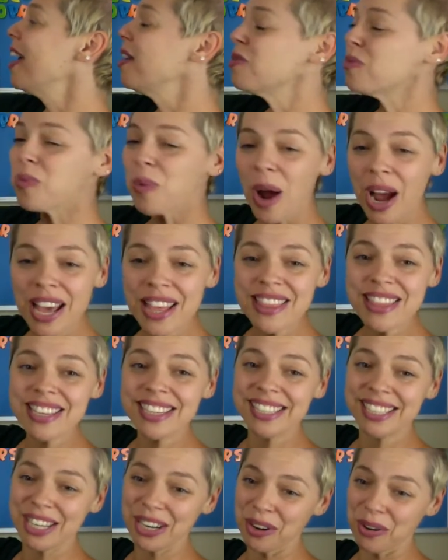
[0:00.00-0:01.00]
and write the
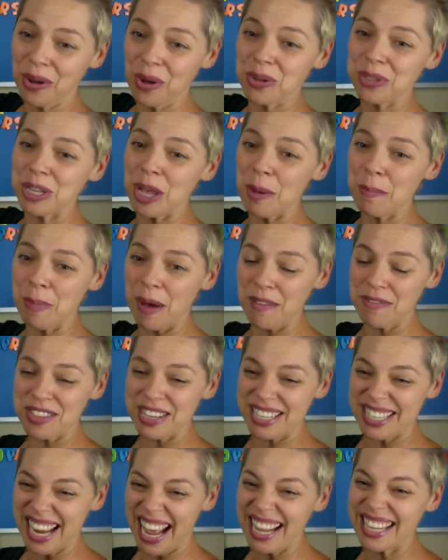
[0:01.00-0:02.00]
zeros above the
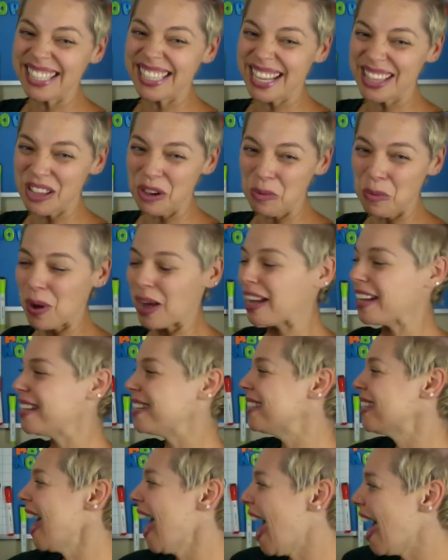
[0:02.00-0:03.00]
tens and the
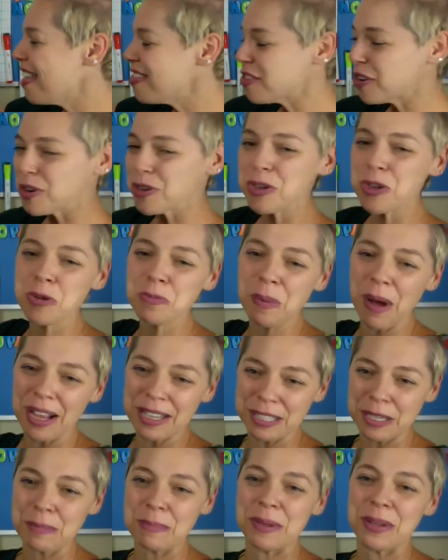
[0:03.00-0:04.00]
ones and their 2
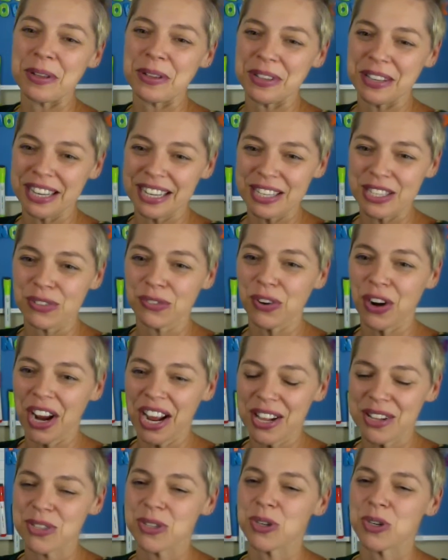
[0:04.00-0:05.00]
possibilities for
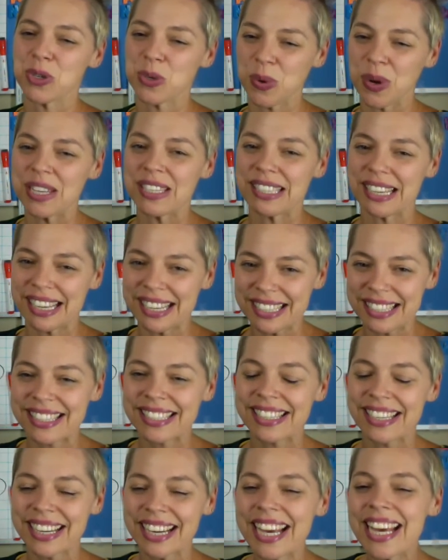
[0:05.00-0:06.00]
answer
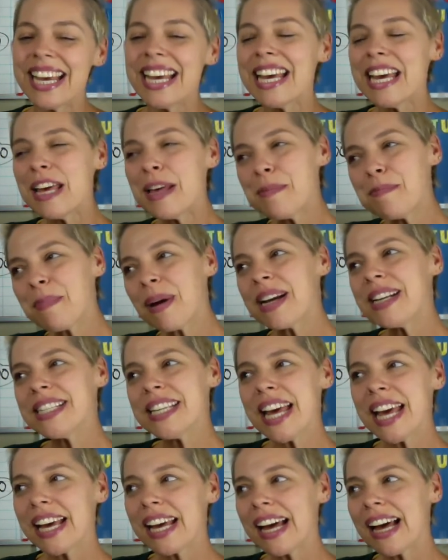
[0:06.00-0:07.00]
choices. It might
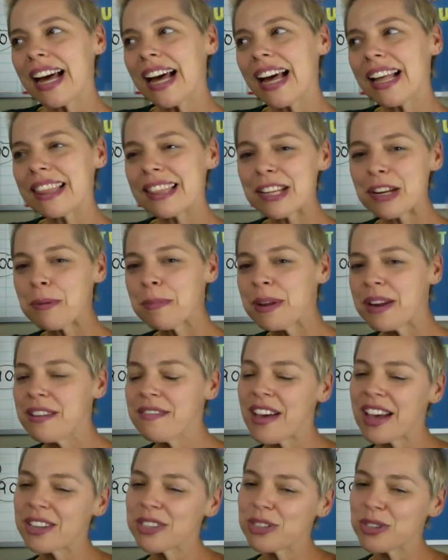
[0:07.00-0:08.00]
take a little bit of
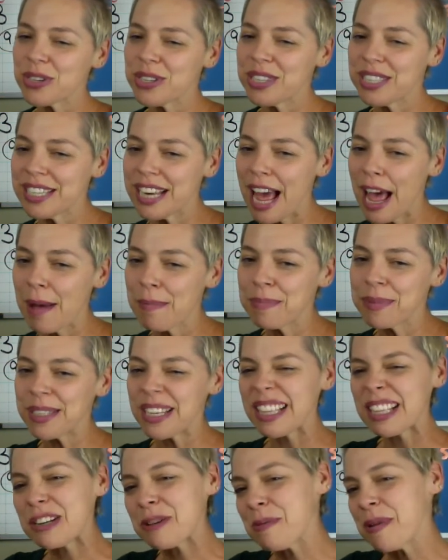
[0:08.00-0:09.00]
extra steps, a
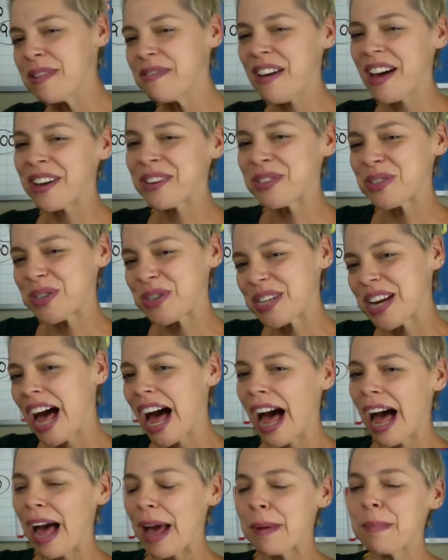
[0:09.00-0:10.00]
little bit of extra
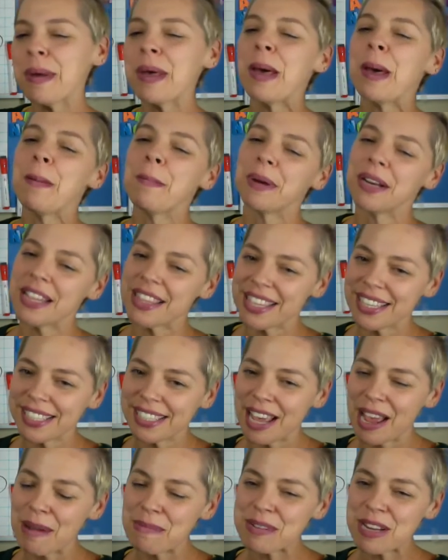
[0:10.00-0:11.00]
time, but at the
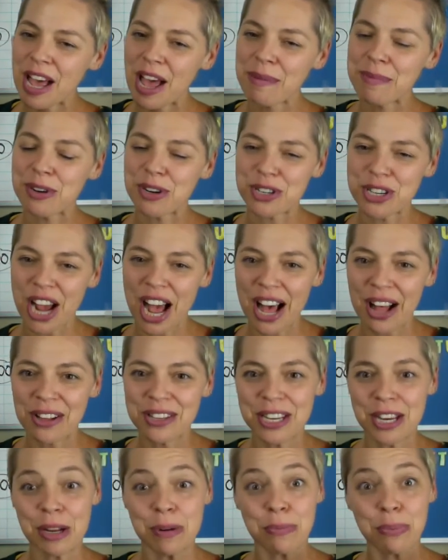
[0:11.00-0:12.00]
same time, your
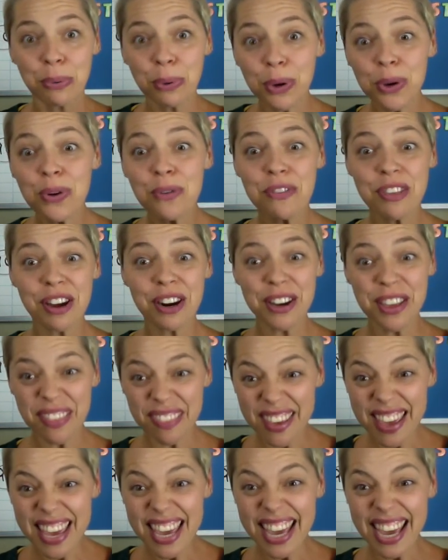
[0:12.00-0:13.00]
child can prove they're
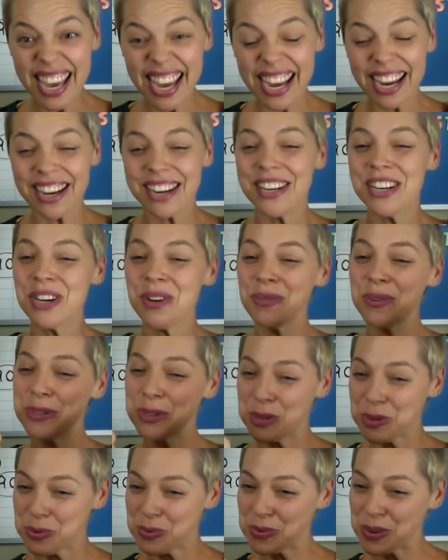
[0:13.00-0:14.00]
thinking, which
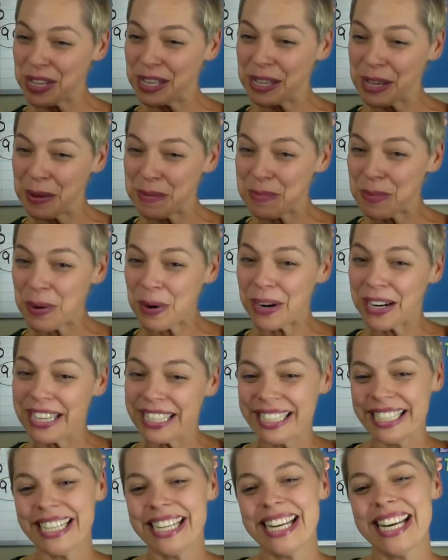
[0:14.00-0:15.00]
is really
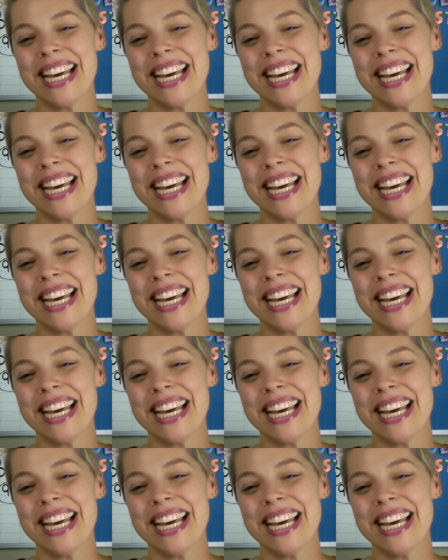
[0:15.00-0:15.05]
important.